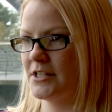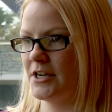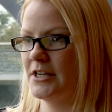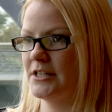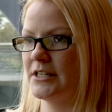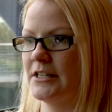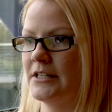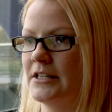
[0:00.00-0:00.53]

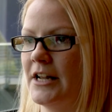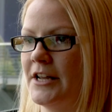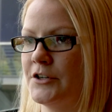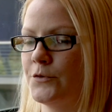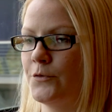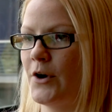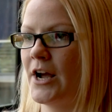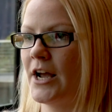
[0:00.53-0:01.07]
site in Letter
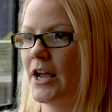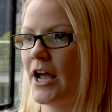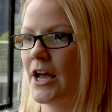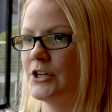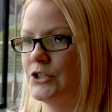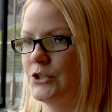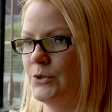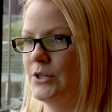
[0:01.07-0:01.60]
Frac
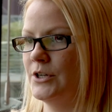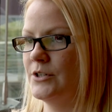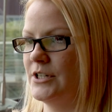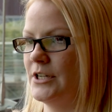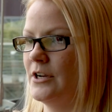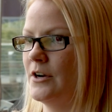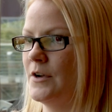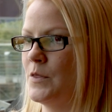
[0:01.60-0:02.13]
and 2
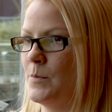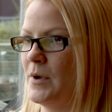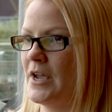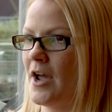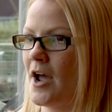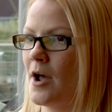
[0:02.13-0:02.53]
years here in the main